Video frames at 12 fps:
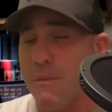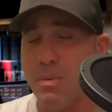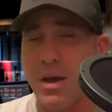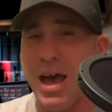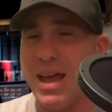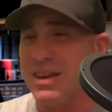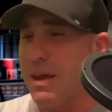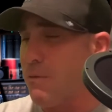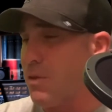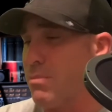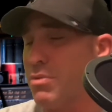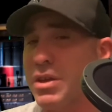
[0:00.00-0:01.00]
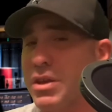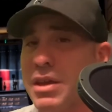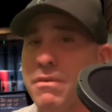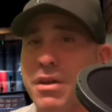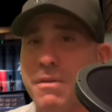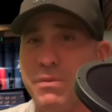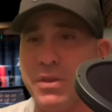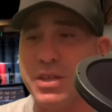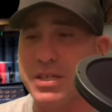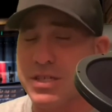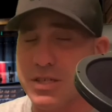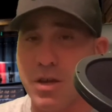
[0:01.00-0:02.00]
But I definitely believe that
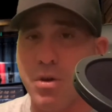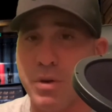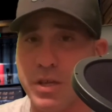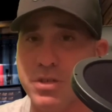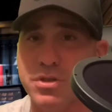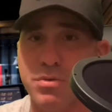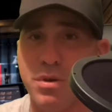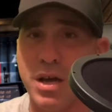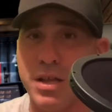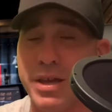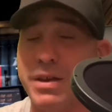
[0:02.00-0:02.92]
this is going to light a